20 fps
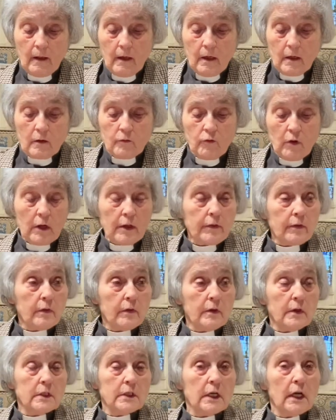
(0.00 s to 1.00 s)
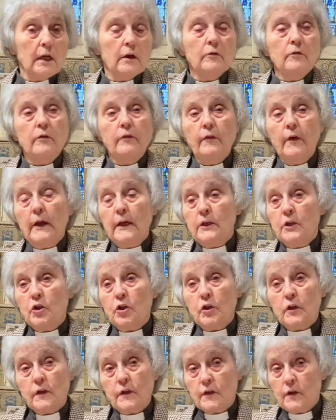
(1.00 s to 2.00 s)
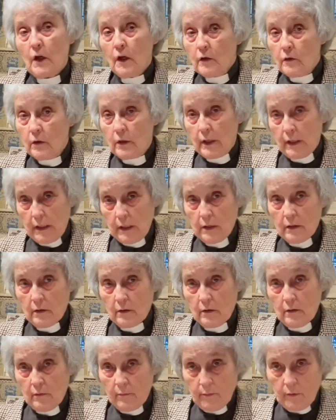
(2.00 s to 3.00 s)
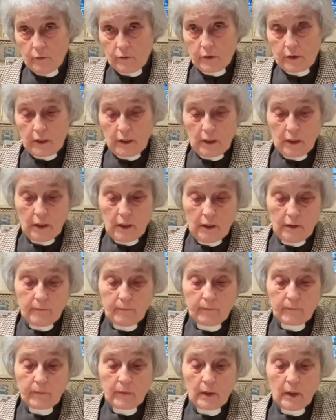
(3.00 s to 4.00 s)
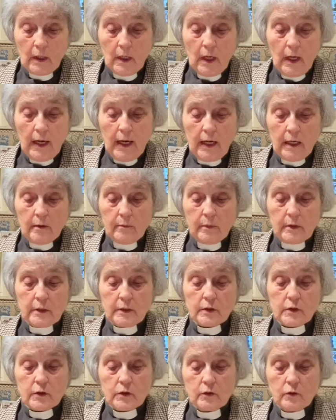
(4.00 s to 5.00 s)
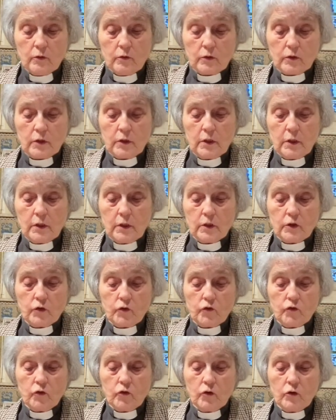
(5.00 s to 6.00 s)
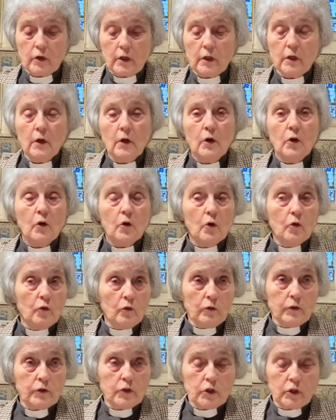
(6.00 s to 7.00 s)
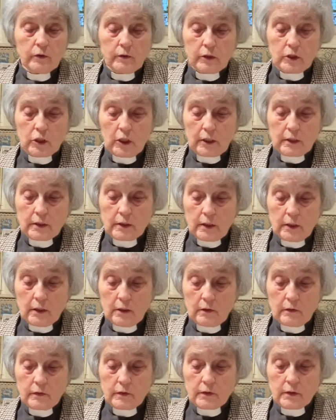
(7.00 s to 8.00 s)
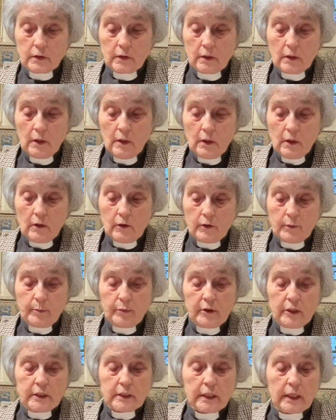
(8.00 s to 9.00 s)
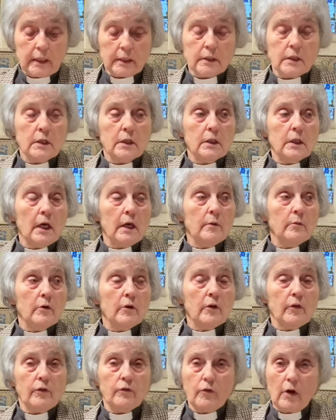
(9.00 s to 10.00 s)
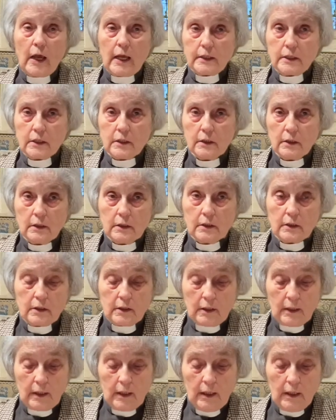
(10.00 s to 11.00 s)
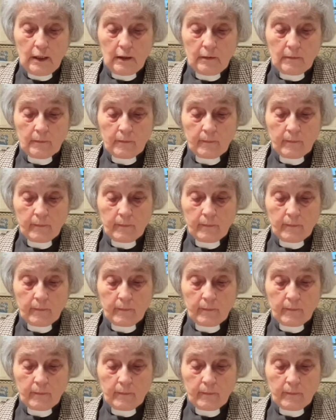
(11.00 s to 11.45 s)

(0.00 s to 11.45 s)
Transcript: Rather than take revenge solely on Mordecai, Haman sought to destroy all the Jewish exiles on the pretext that they were a threat to the king.